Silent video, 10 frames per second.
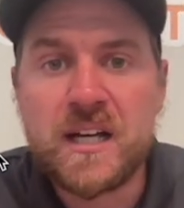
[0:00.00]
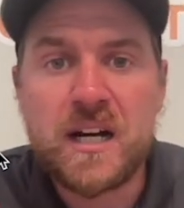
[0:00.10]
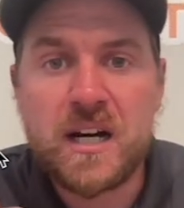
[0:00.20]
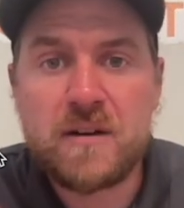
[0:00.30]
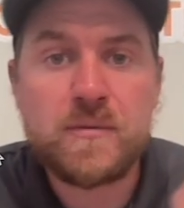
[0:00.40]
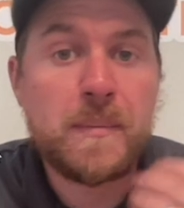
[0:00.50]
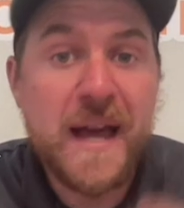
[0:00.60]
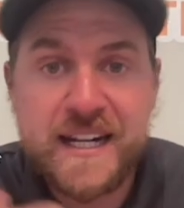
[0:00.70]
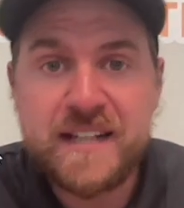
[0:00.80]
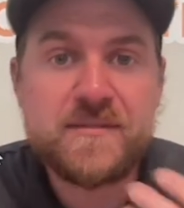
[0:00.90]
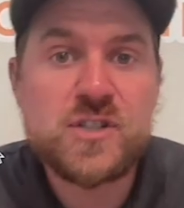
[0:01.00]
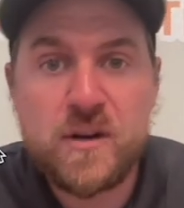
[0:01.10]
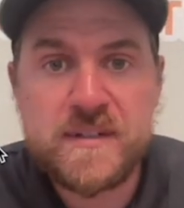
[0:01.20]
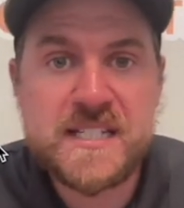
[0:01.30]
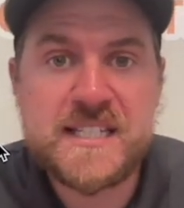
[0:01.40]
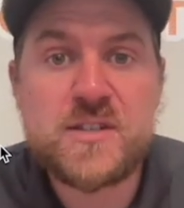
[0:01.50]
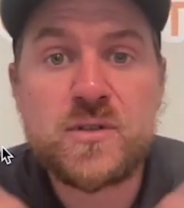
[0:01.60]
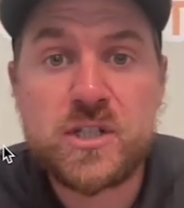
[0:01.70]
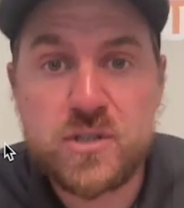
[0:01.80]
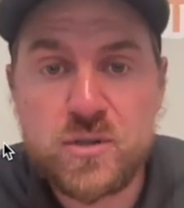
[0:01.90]
um, repetitive services that you
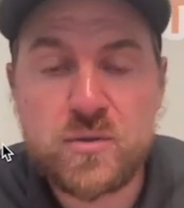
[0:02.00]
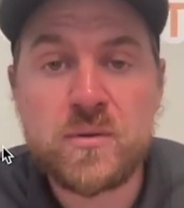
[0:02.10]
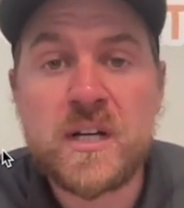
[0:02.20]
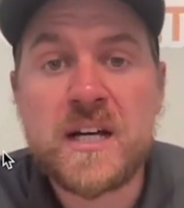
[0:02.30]
can do.